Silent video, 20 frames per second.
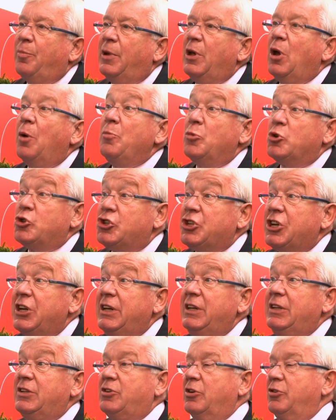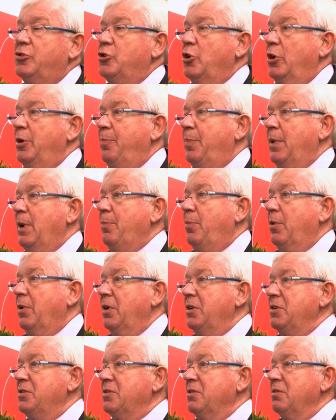a machined joint
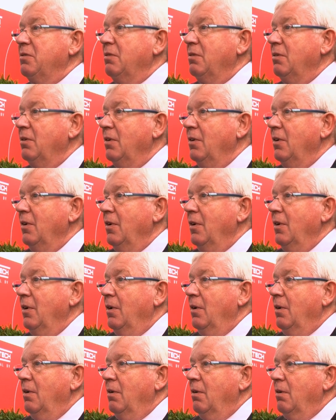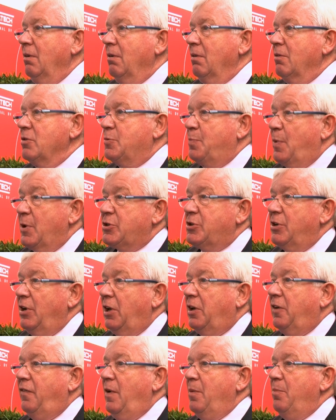preparation. Special
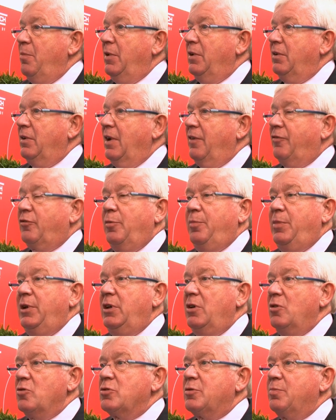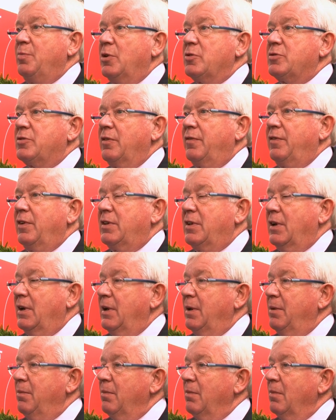equipment have to be used most of the
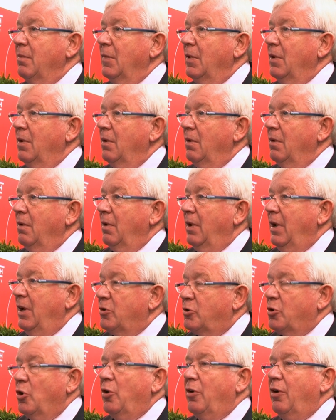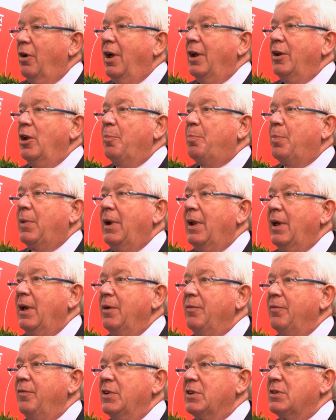time. Internal line-up
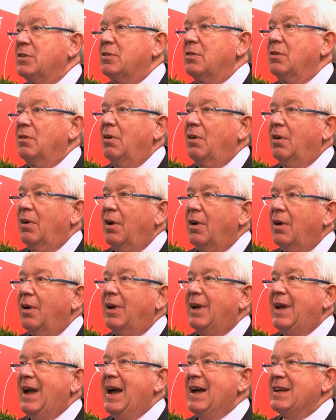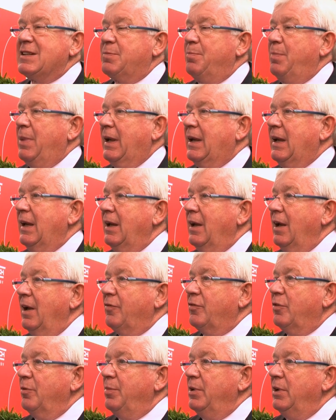clamp with gas backing
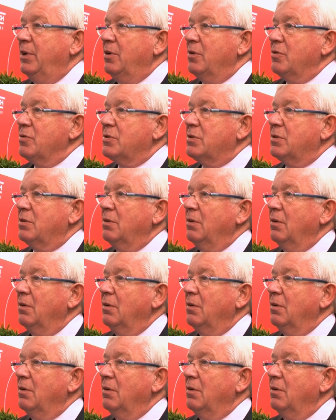have to be used.